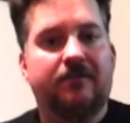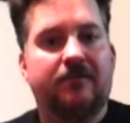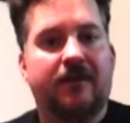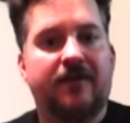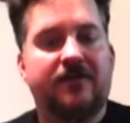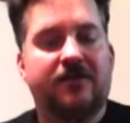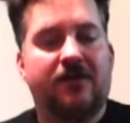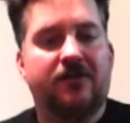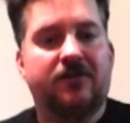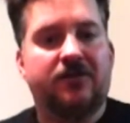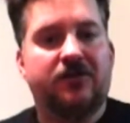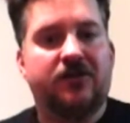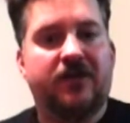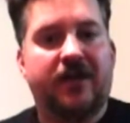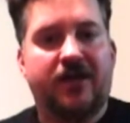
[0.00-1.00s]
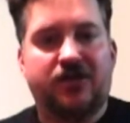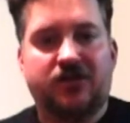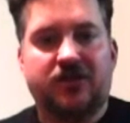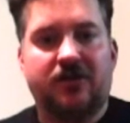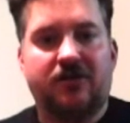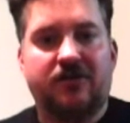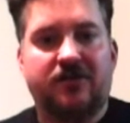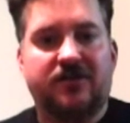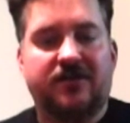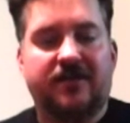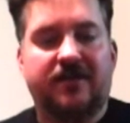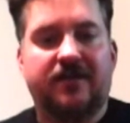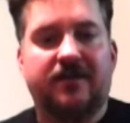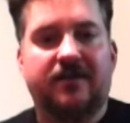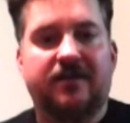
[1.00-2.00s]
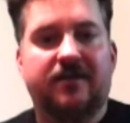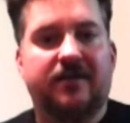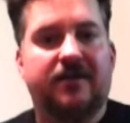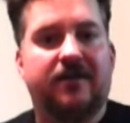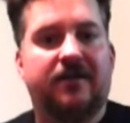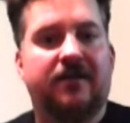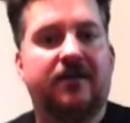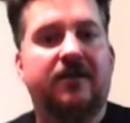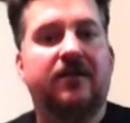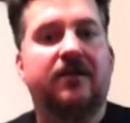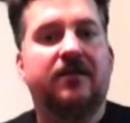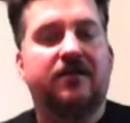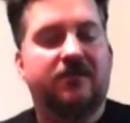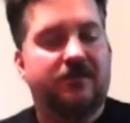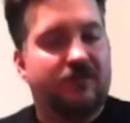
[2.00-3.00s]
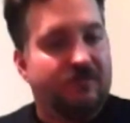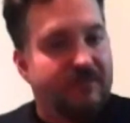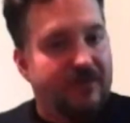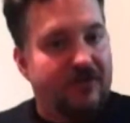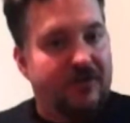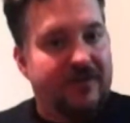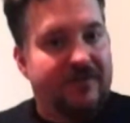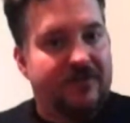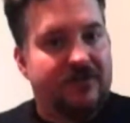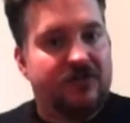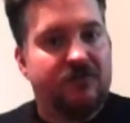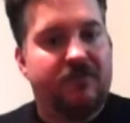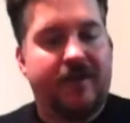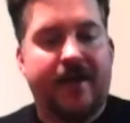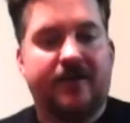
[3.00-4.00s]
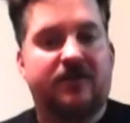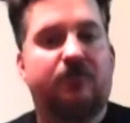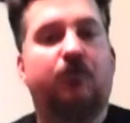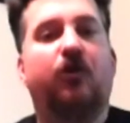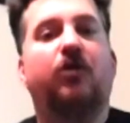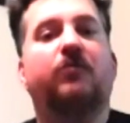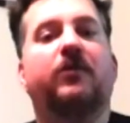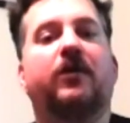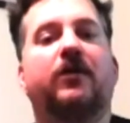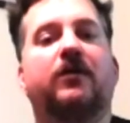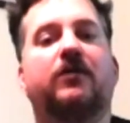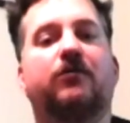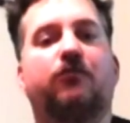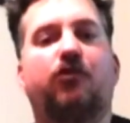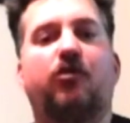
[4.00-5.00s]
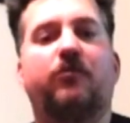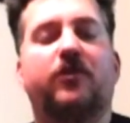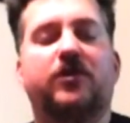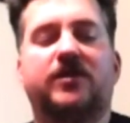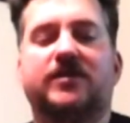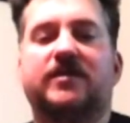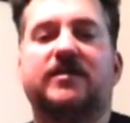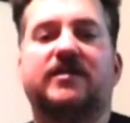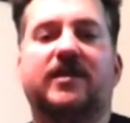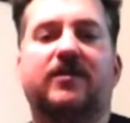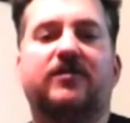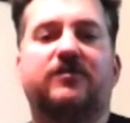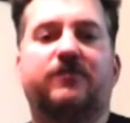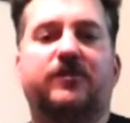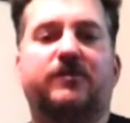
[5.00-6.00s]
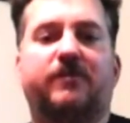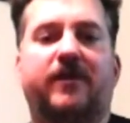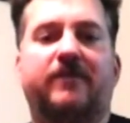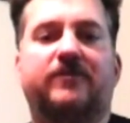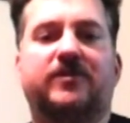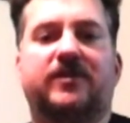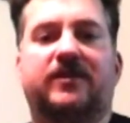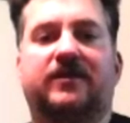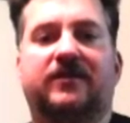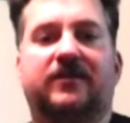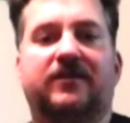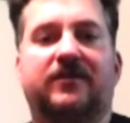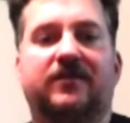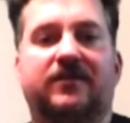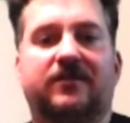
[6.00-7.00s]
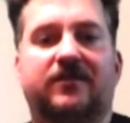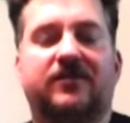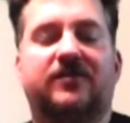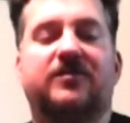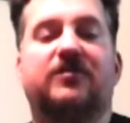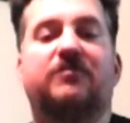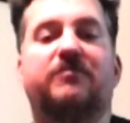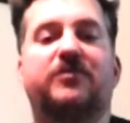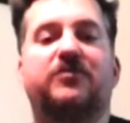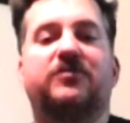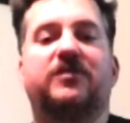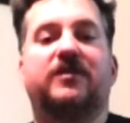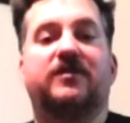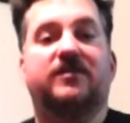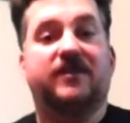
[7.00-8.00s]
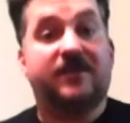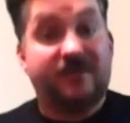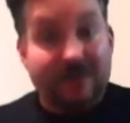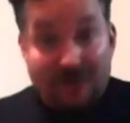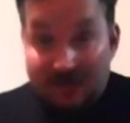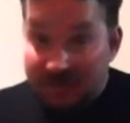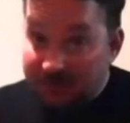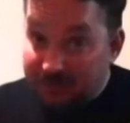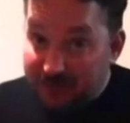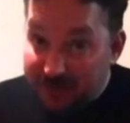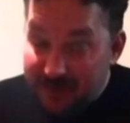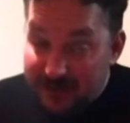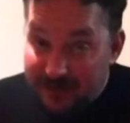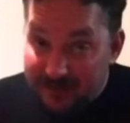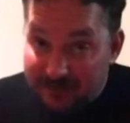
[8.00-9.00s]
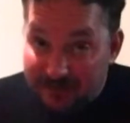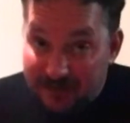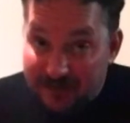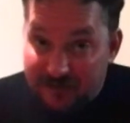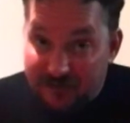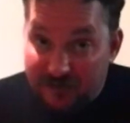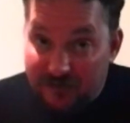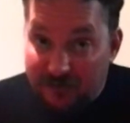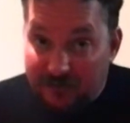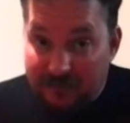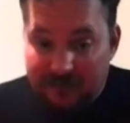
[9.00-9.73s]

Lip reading: I talked to the cashier, he said that the Little Butte even surpassed Walmart. Walmart doesn't sell as much Pepsi as Little Butte does. That's hard to believe, but it's true.